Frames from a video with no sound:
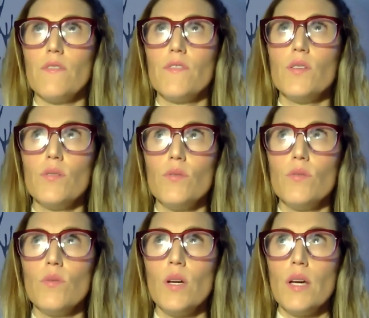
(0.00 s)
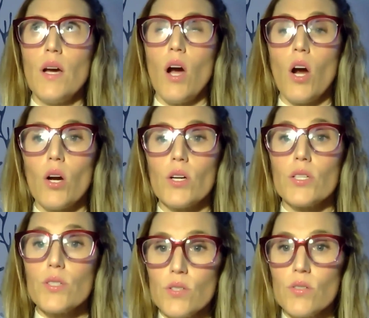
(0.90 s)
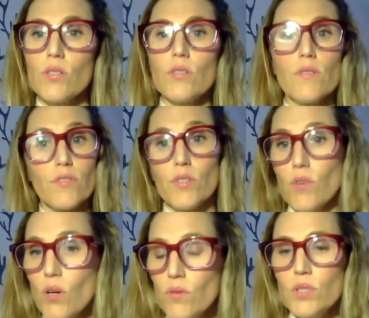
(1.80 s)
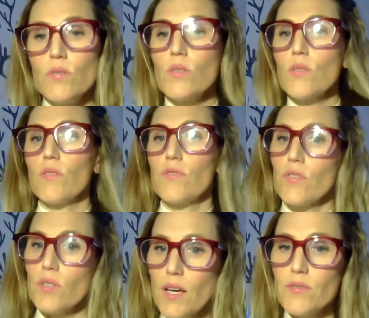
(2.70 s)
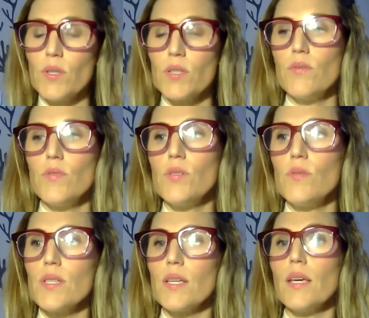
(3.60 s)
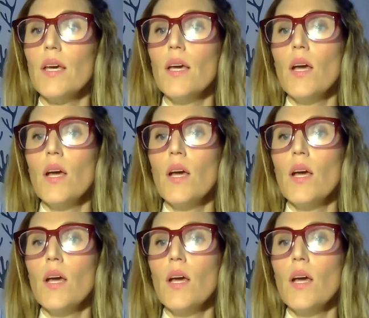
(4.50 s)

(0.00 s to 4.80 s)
if you are concerned for your own use or for a loved one who's using,